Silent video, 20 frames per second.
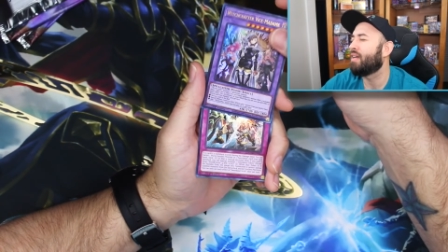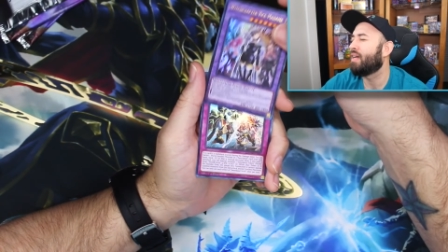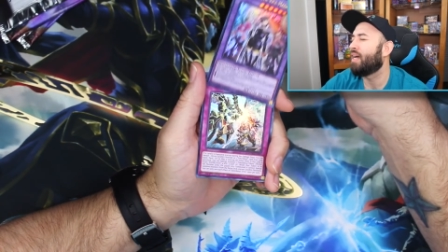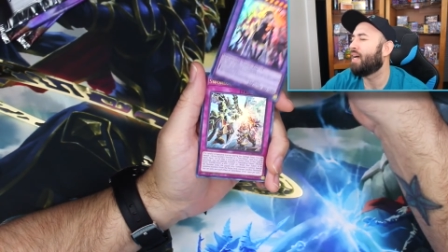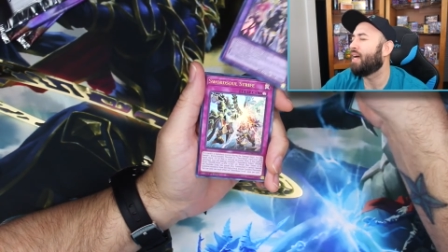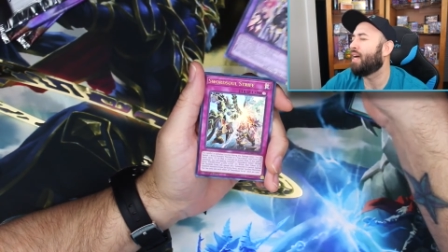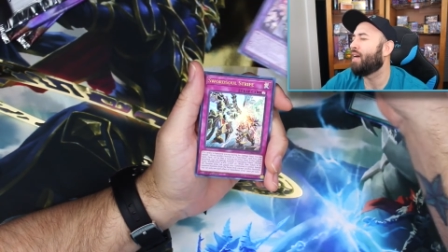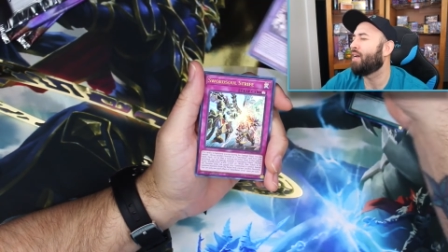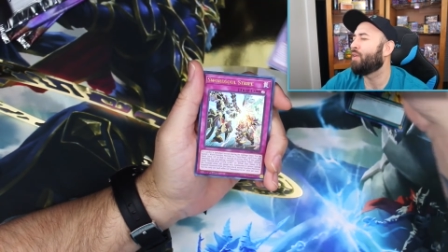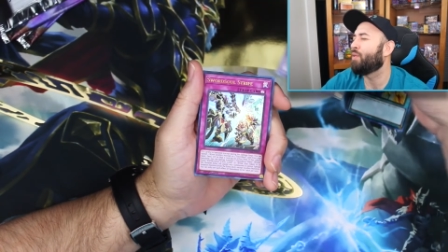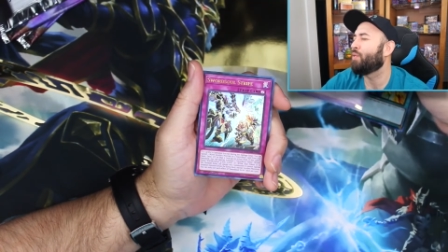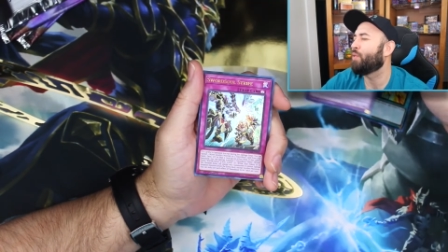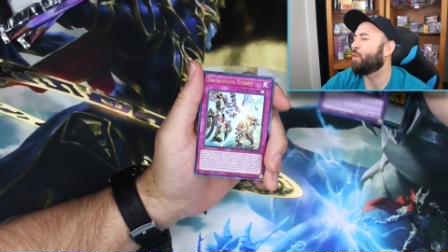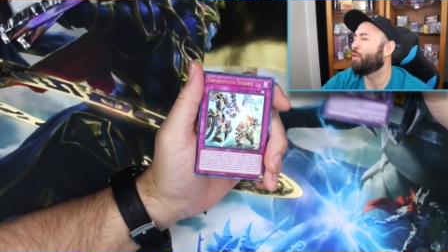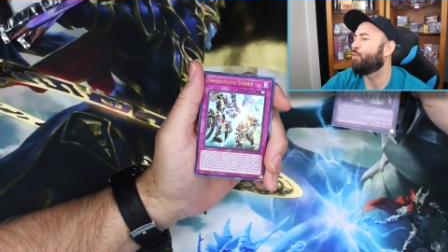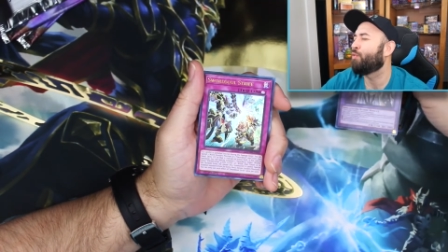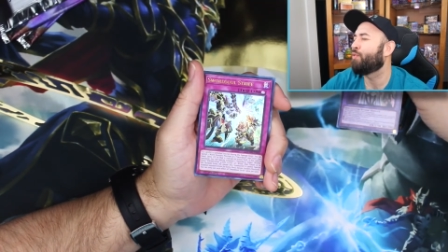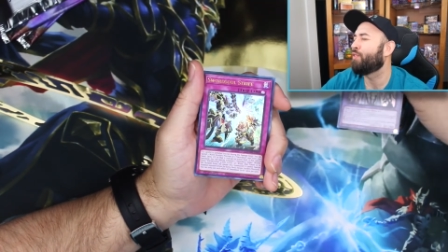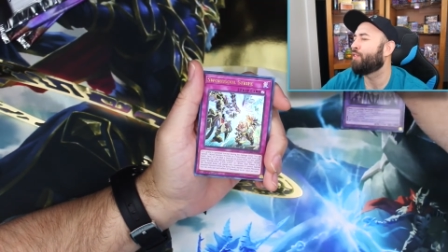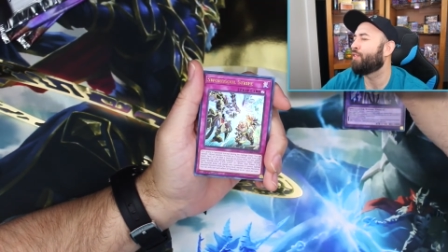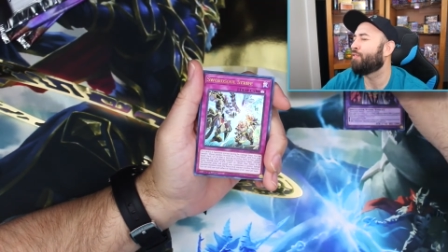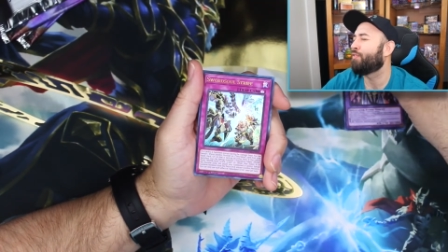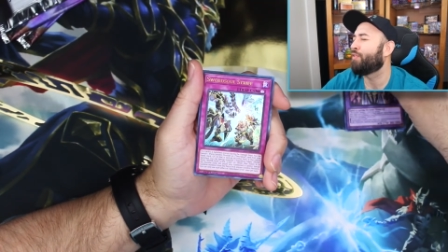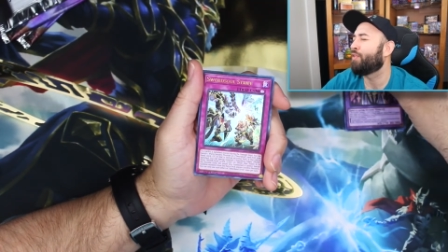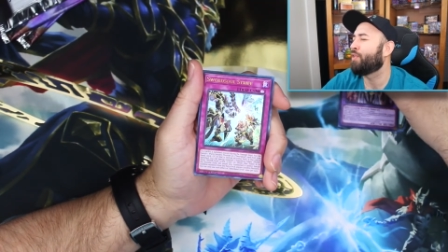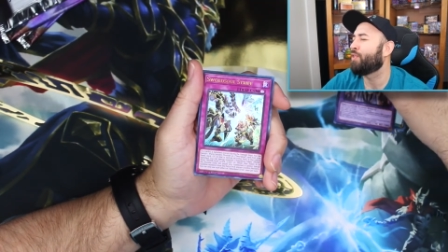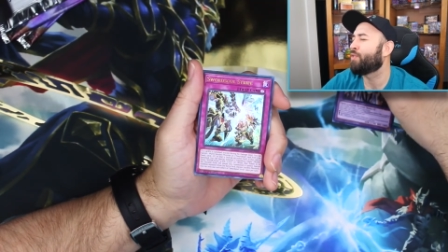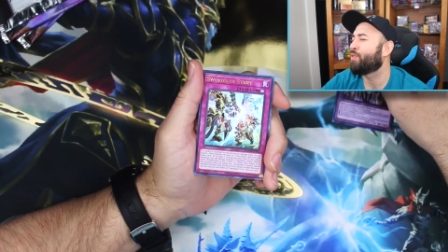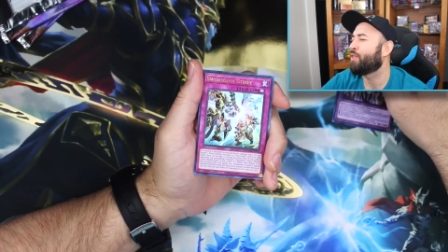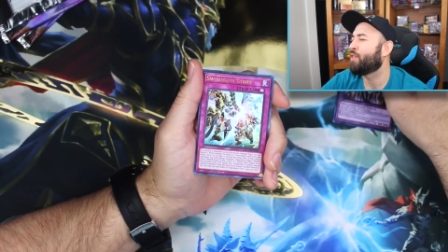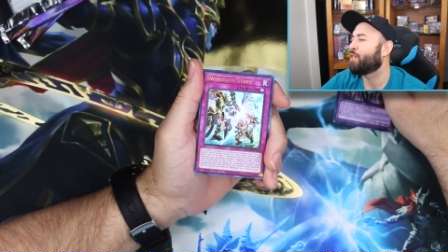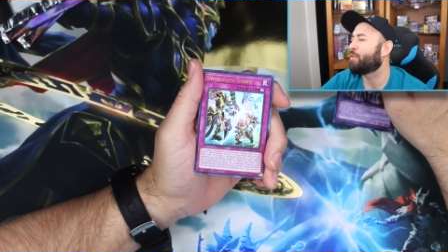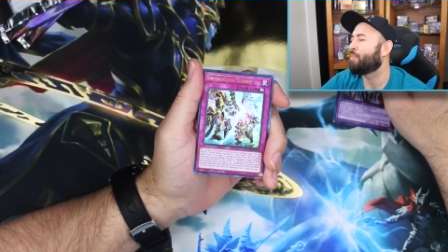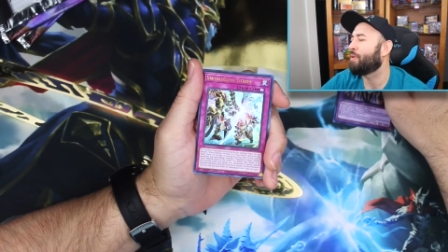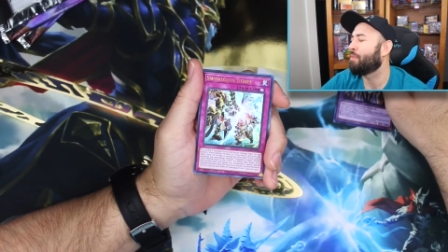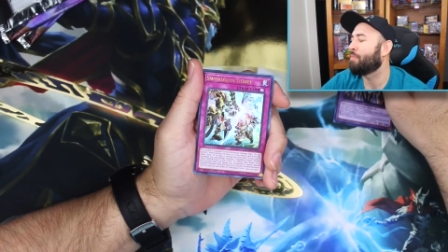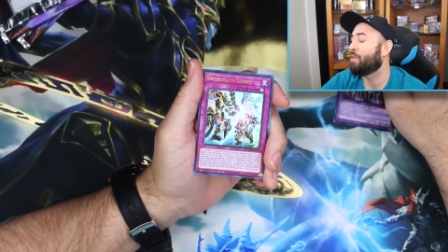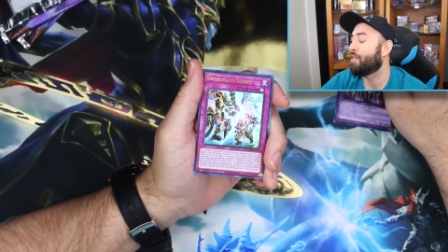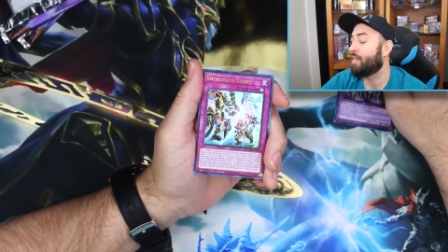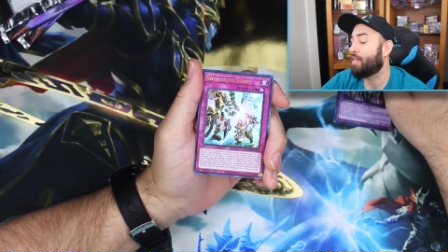I don't know if it's a Pharaoh's rare, it's
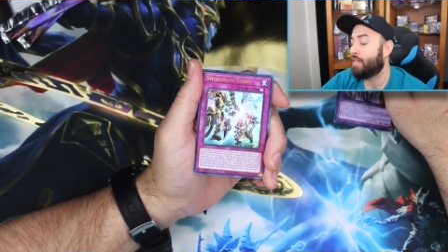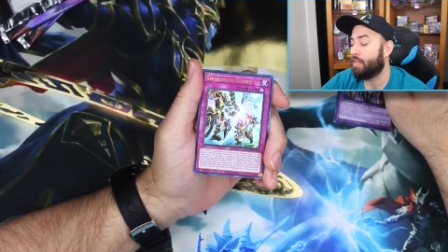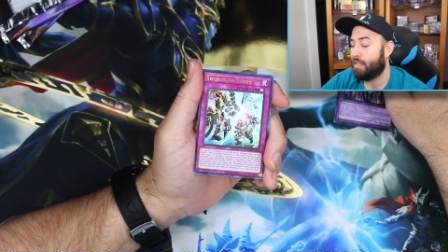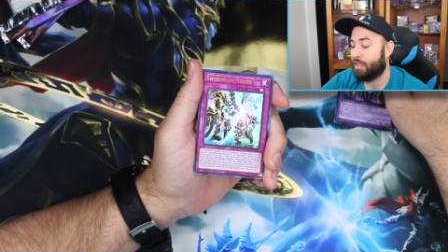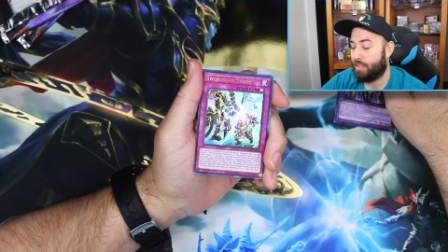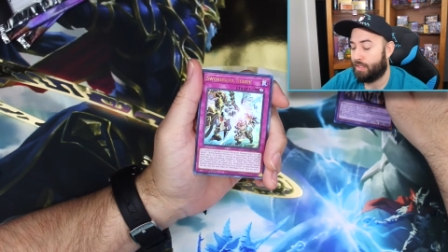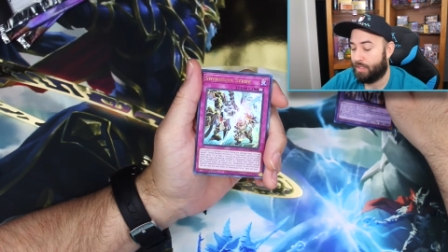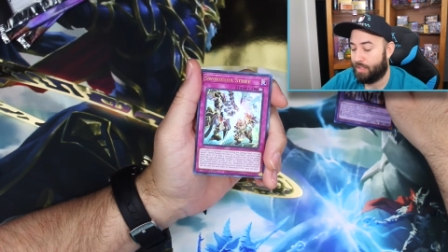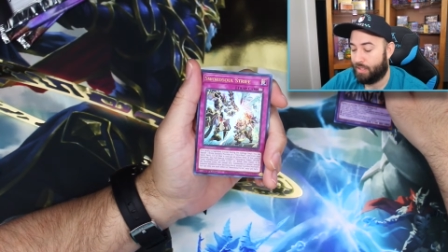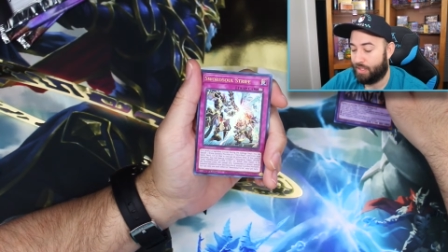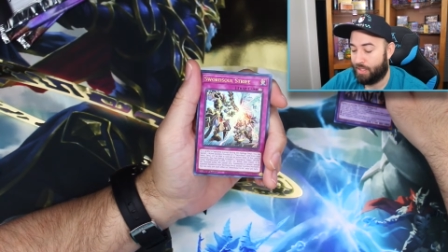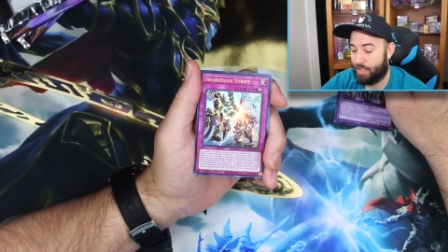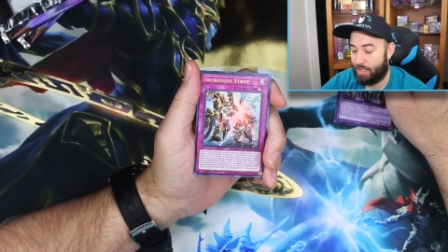probably not.